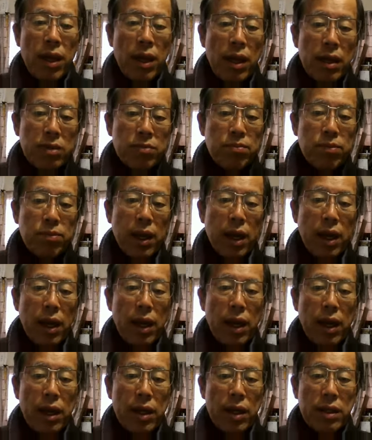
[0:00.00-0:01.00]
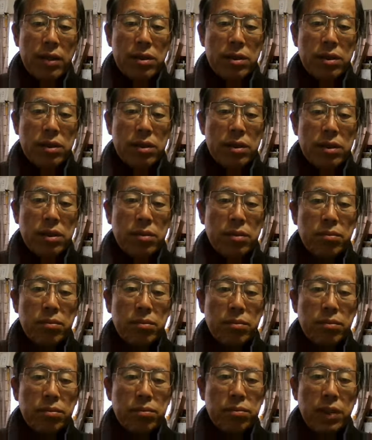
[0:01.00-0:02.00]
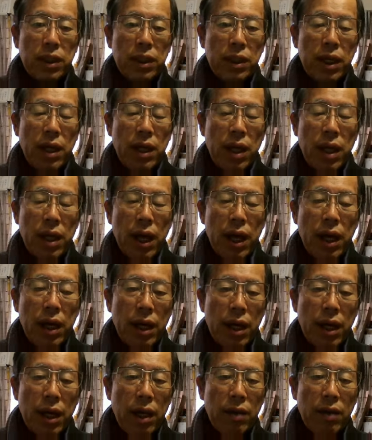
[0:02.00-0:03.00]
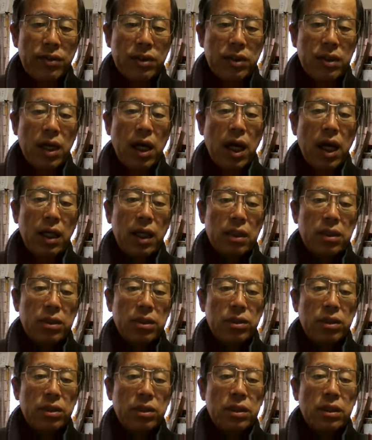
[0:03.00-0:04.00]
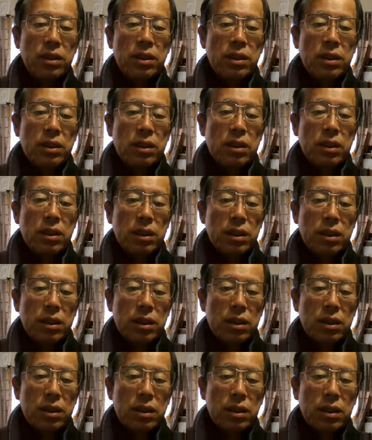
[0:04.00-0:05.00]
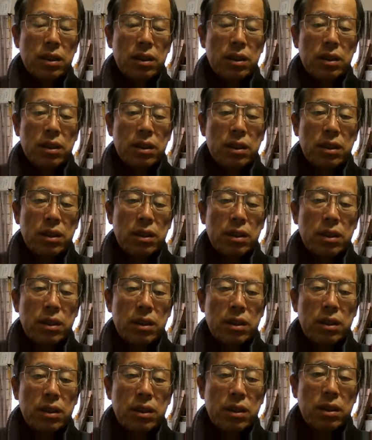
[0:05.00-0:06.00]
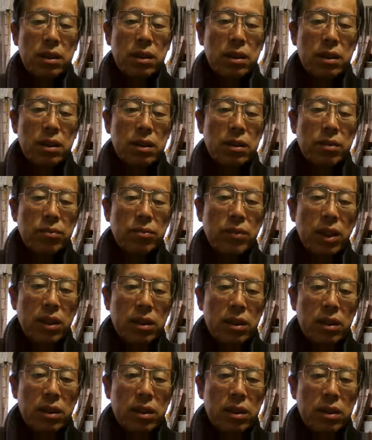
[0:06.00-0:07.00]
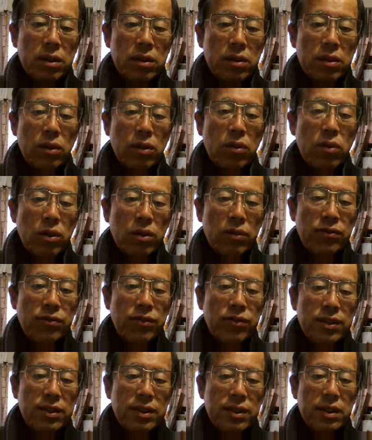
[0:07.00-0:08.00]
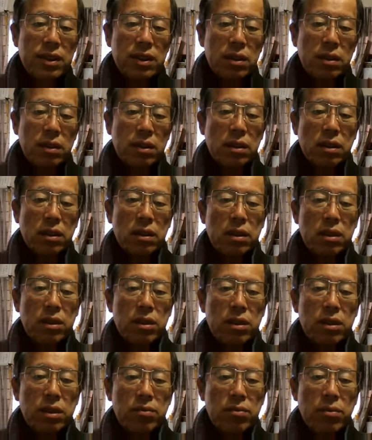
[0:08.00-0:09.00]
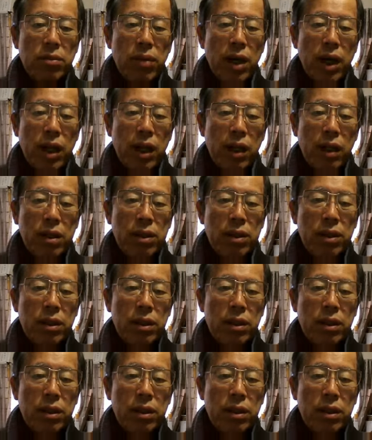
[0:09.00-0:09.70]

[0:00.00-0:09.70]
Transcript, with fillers: has passed, but I, I haven't got the body or physical condition back.